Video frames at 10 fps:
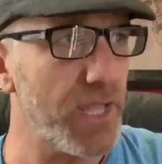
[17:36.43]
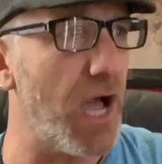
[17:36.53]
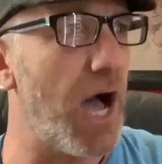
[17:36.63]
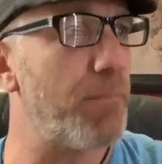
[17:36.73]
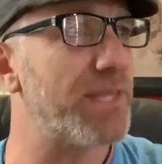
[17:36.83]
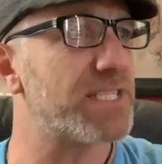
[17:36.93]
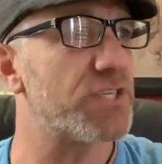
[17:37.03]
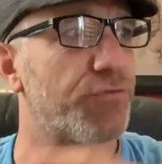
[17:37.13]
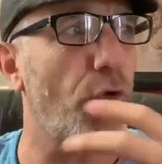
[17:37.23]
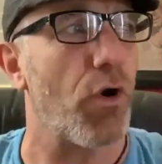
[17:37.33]
This
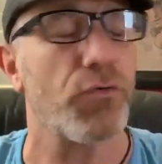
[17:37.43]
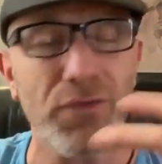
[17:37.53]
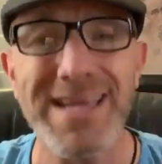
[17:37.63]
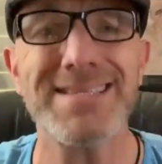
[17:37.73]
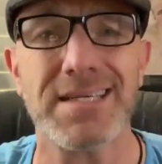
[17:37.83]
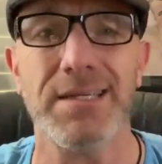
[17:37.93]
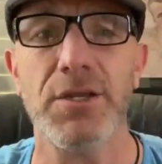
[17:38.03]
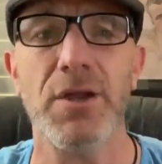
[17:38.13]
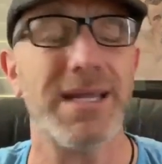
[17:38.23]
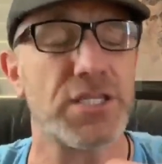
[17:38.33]
is for a reason.
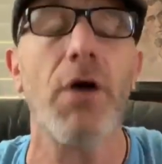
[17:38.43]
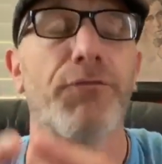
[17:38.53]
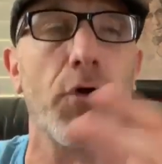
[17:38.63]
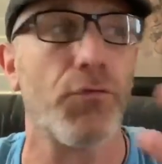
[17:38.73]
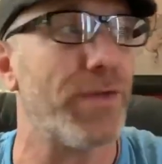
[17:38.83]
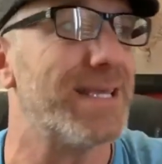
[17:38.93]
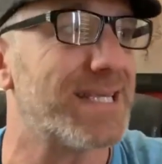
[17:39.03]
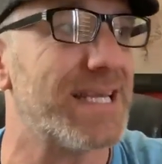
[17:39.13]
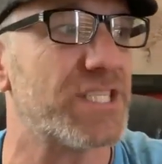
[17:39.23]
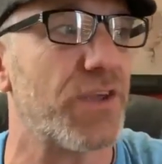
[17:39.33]
You know, it's not for a
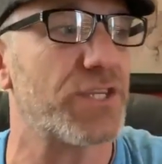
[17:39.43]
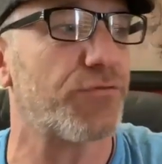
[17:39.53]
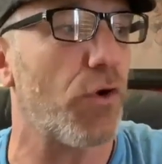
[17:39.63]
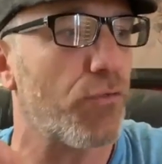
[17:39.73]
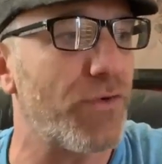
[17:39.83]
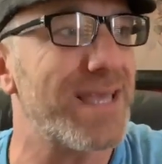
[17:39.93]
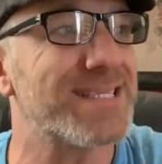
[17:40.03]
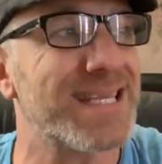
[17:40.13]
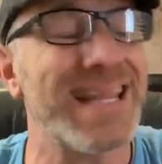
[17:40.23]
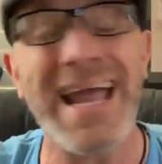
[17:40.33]
reason. It's for a
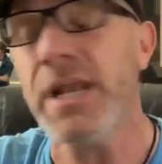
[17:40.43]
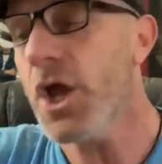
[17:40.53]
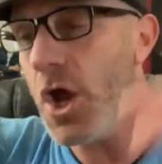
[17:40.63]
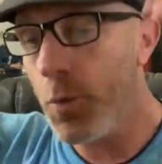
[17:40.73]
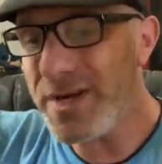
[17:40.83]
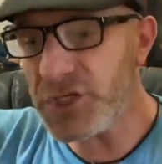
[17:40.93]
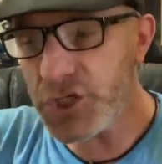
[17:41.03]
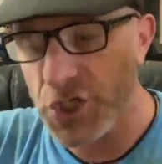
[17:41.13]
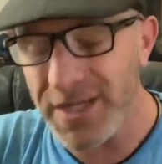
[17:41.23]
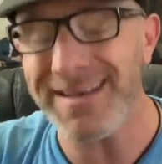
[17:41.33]
reason that we
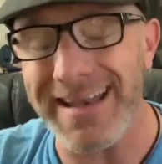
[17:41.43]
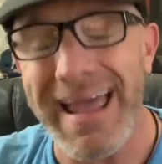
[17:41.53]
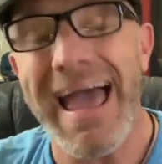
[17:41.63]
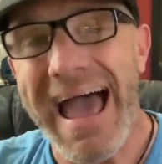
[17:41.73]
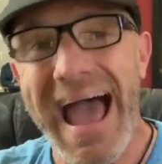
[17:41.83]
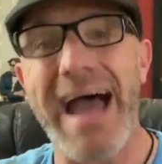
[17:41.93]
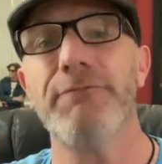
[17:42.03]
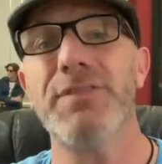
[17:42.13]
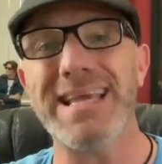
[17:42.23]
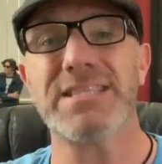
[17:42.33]
shouldn't
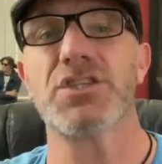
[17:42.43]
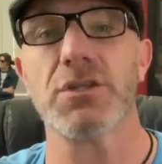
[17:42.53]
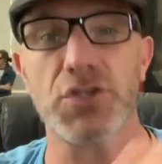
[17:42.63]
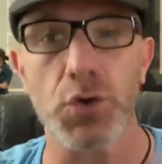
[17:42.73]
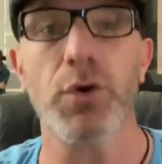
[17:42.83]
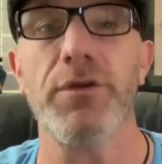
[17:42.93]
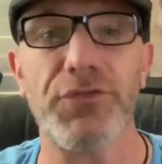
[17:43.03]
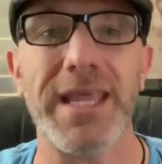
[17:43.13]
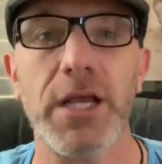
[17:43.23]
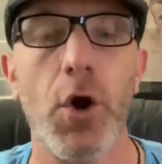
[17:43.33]
have this sort of
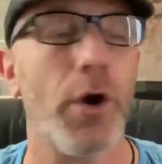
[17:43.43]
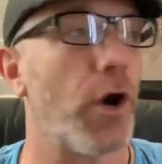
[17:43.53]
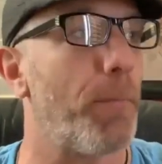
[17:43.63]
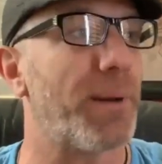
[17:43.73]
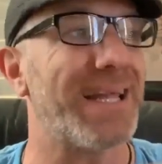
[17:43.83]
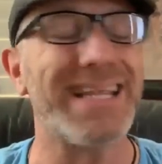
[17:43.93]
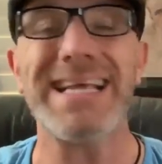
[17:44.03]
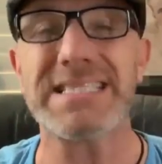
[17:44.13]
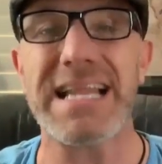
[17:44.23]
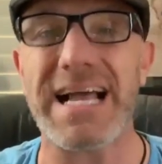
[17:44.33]
thing going on, but I think
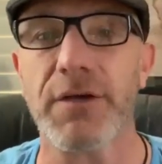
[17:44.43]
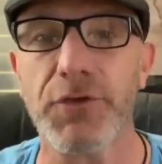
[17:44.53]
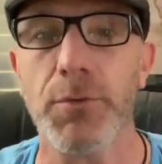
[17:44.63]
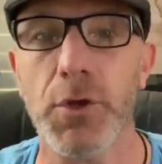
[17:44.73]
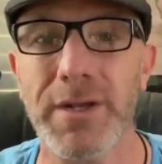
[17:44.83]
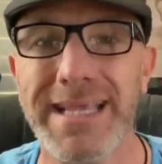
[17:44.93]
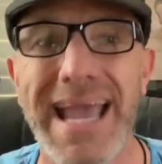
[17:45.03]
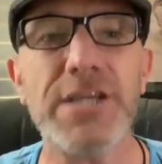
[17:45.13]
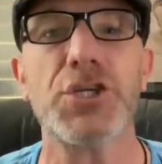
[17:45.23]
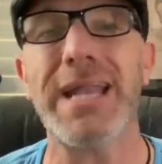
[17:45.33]
it's lack of
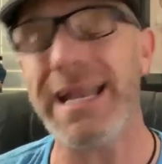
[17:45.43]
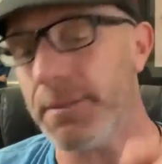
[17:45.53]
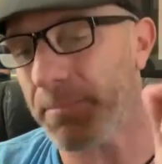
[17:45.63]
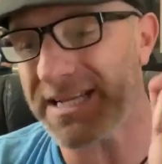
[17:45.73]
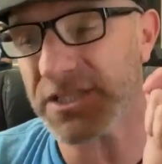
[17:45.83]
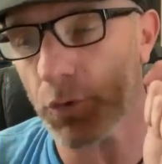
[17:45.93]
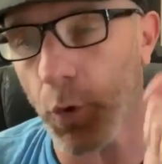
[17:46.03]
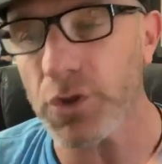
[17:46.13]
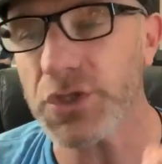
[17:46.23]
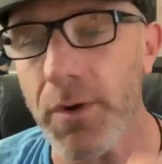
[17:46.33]
communication. But it's
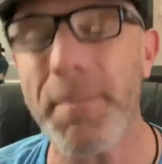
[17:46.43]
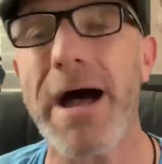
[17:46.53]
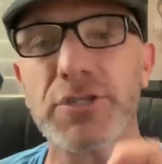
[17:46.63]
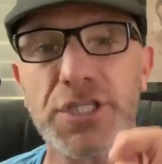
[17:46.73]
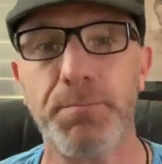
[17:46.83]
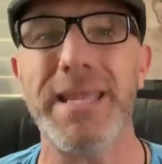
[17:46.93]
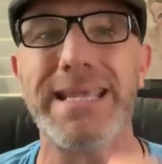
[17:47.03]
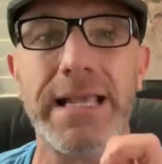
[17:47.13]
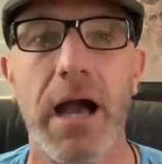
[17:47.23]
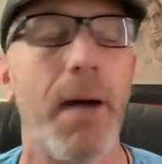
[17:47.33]
also about
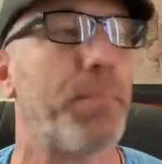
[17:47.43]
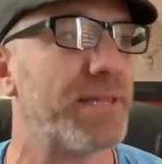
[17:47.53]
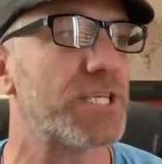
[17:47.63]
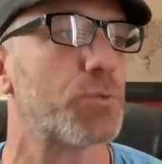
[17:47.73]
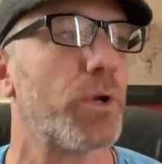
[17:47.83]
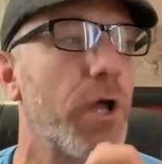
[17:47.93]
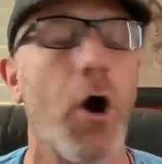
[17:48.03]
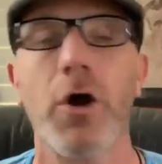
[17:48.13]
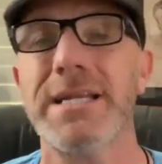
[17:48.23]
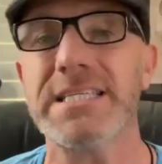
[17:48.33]
speaking up, and this is what
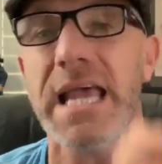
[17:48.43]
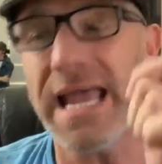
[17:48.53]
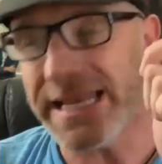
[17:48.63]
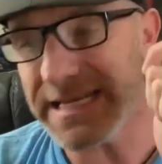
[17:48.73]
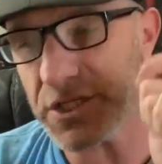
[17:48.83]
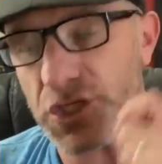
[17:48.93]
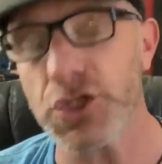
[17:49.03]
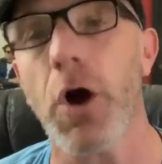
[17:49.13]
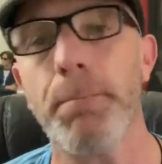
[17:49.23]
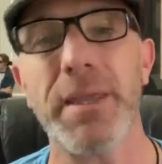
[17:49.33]
artists need to
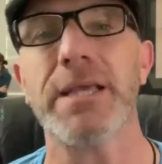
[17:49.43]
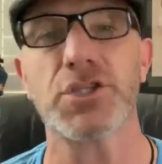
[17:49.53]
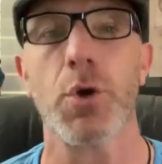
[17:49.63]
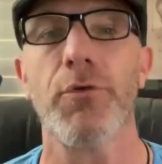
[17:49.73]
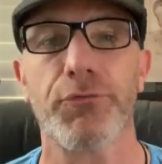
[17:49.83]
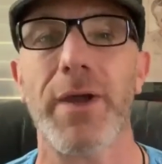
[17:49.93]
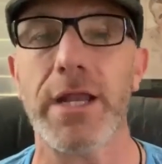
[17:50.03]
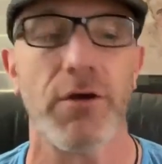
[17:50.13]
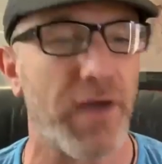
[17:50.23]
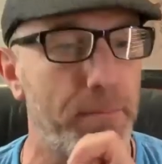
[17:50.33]
stop being so
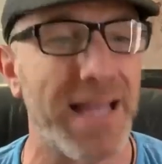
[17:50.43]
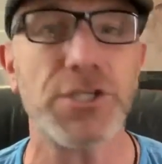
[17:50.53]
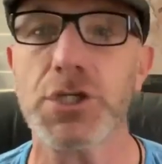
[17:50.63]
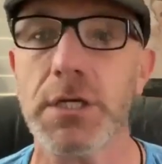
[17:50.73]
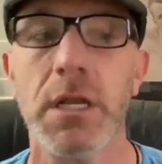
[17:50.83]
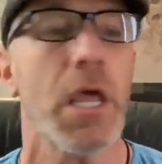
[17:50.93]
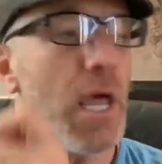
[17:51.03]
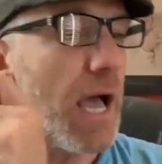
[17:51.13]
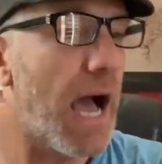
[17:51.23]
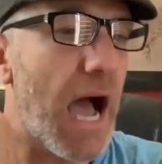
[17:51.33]
afraid of. I mentioned
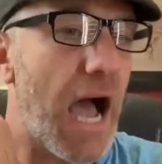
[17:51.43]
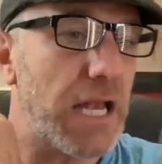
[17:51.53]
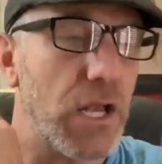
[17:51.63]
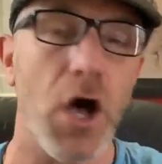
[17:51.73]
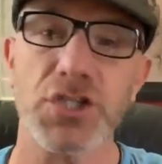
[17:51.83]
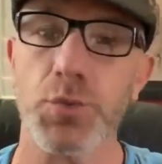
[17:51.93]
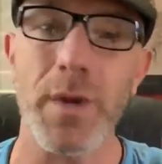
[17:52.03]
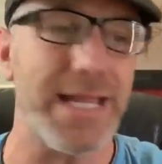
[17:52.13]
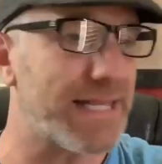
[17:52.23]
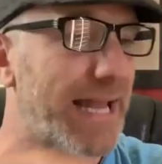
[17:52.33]
last
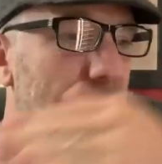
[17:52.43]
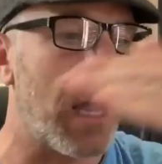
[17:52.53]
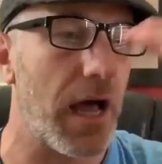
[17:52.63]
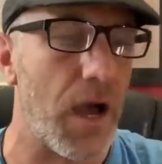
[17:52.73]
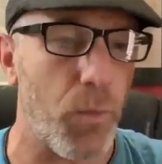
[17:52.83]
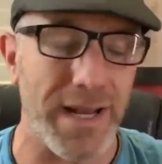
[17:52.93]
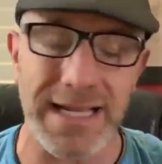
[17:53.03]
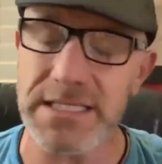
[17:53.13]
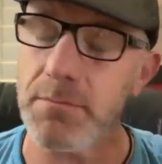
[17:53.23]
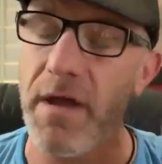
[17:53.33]
week that when I
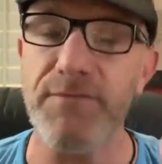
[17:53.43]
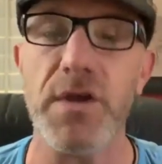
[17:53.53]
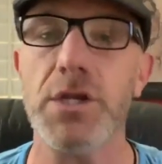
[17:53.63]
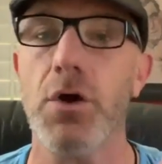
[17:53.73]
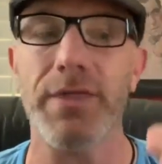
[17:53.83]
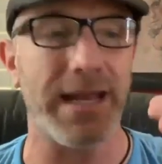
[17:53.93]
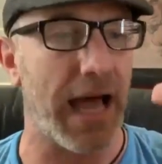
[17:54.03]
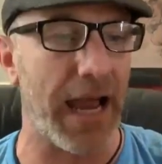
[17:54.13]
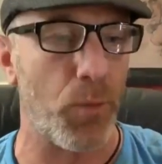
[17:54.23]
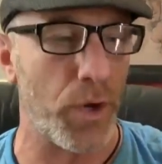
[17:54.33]
did my video that
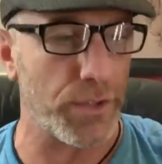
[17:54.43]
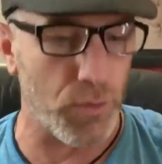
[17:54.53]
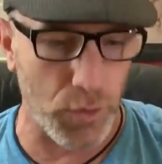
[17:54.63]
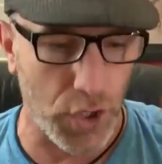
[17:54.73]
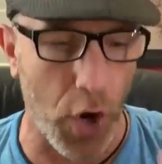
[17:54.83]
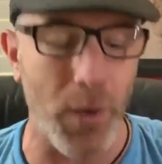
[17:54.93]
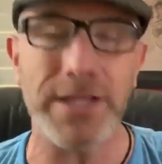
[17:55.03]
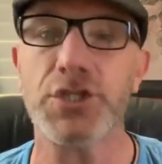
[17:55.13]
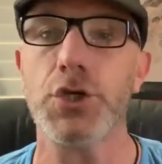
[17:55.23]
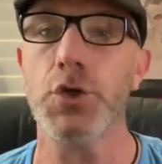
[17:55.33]
I would go
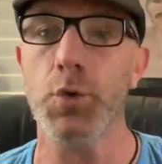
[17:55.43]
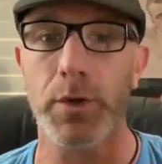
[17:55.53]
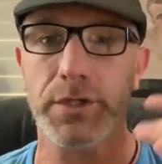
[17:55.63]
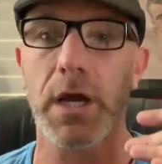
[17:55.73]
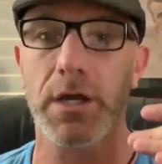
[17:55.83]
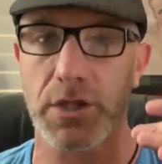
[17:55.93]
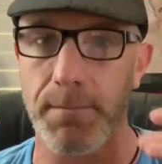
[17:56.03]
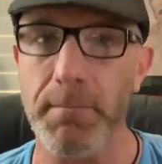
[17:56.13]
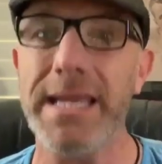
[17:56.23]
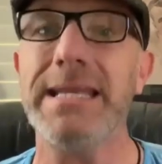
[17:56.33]
into the
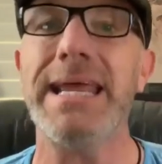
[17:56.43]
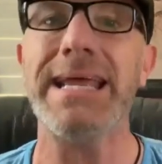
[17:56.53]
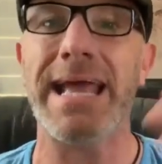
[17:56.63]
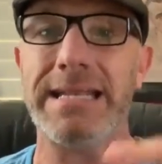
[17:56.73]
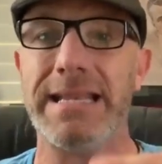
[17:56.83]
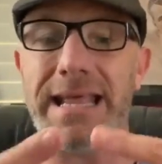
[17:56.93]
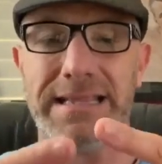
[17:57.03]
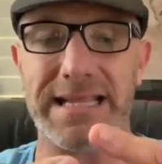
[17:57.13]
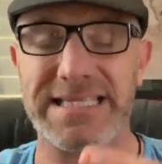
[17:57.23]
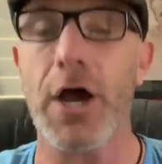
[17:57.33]
meeting and
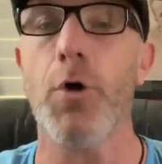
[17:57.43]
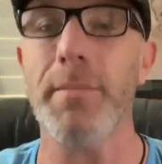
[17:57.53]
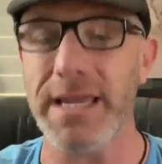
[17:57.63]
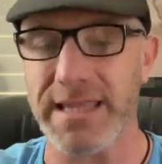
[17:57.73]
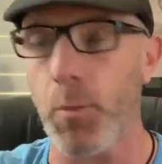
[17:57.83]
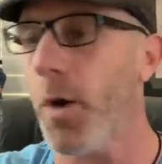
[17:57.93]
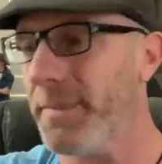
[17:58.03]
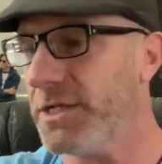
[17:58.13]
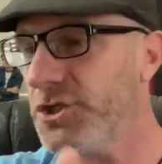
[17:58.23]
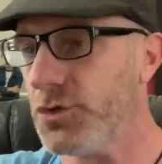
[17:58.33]
they tell me they want
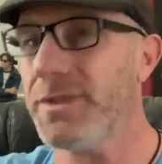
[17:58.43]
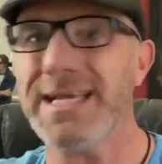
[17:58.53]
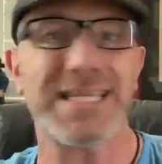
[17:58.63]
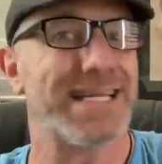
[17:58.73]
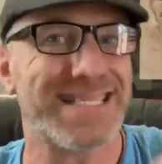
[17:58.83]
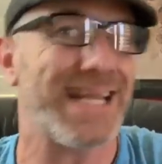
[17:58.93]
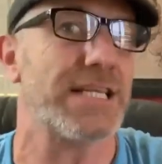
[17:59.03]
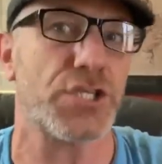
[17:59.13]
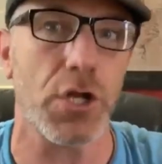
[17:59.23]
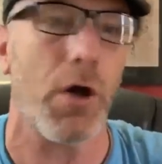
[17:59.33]
me to do this, and I said
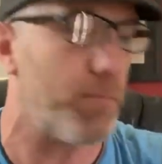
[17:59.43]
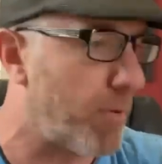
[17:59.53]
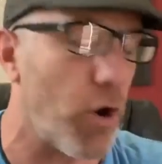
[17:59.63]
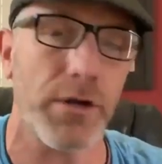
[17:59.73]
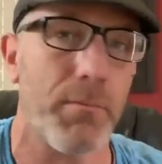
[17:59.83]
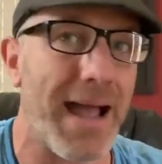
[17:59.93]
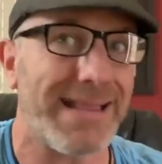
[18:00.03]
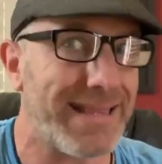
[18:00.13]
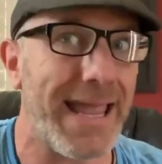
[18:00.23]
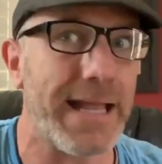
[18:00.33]
it's not part of my
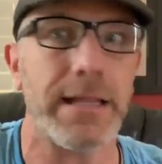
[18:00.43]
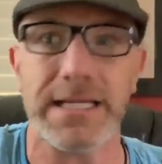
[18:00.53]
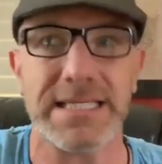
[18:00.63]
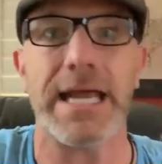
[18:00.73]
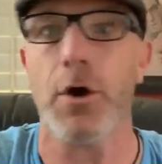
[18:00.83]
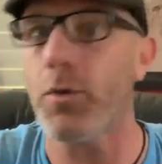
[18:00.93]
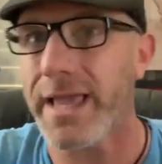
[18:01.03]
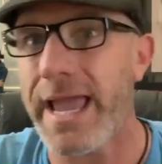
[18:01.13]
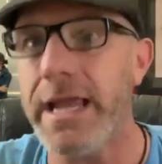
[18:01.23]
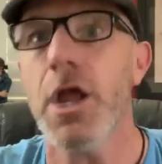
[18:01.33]
thing, and they said
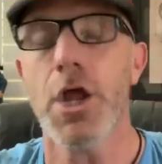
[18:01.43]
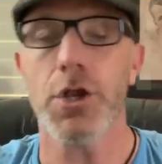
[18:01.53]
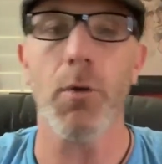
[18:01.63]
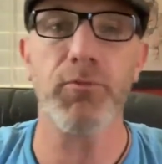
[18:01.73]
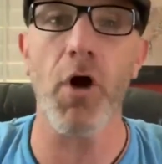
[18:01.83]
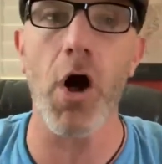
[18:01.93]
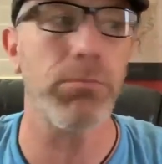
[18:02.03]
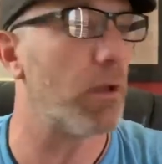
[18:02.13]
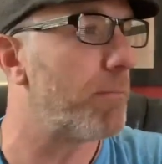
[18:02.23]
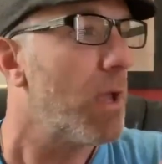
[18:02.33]
okay, no
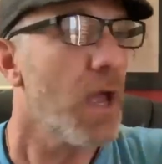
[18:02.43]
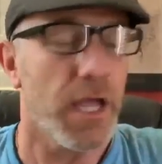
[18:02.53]
problem.